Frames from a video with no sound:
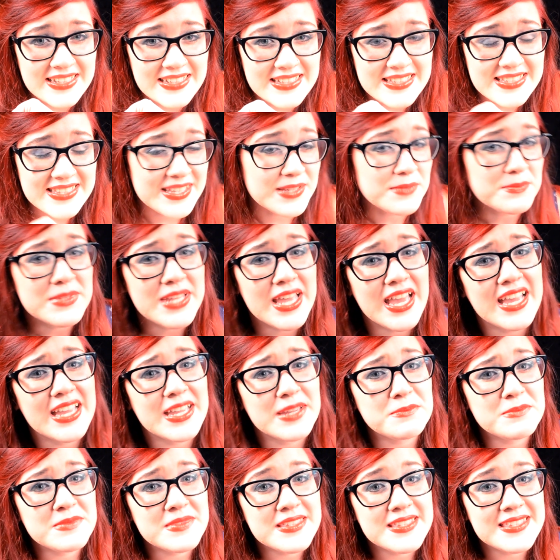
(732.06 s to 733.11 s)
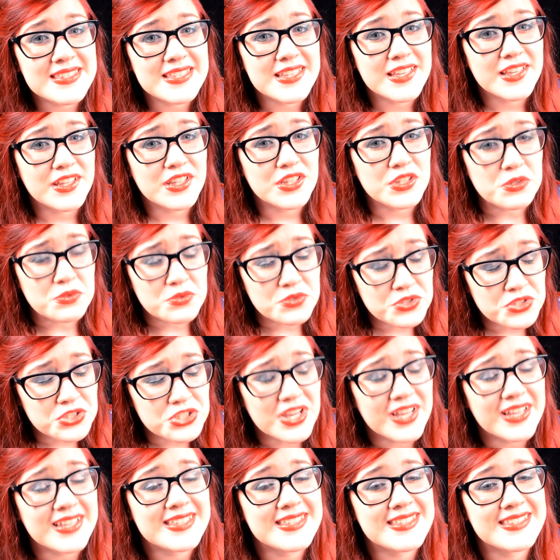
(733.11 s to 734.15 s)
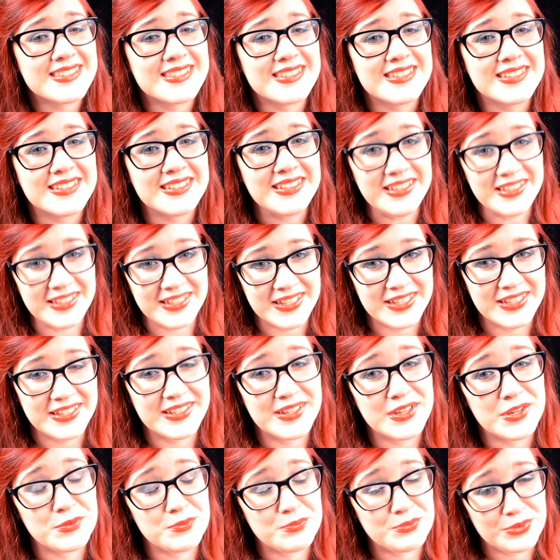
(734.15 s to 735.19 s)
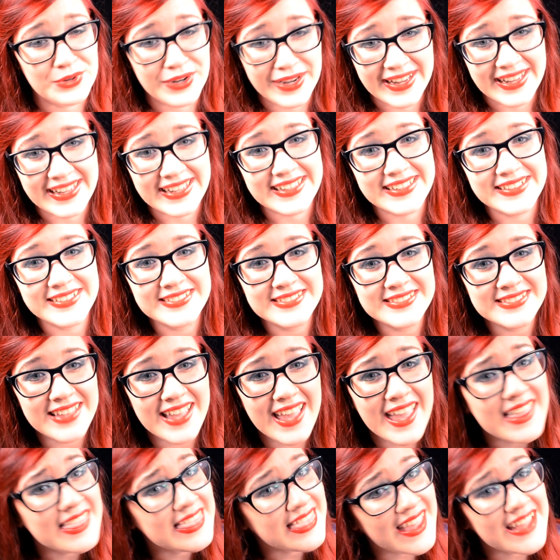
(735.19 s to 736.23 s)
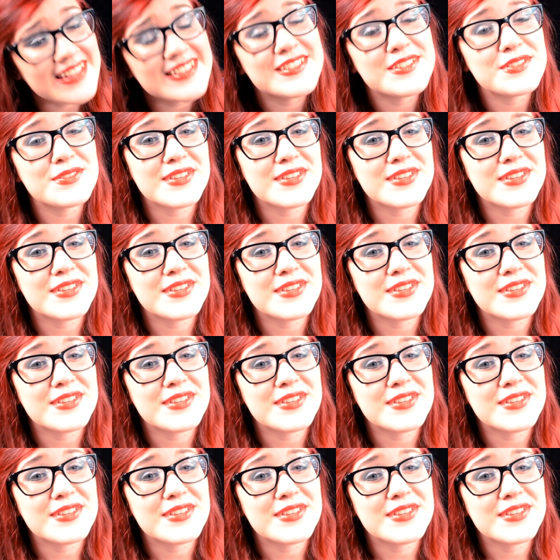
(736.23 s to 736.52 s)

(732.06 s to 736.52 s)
sometimes you just need a break. And that's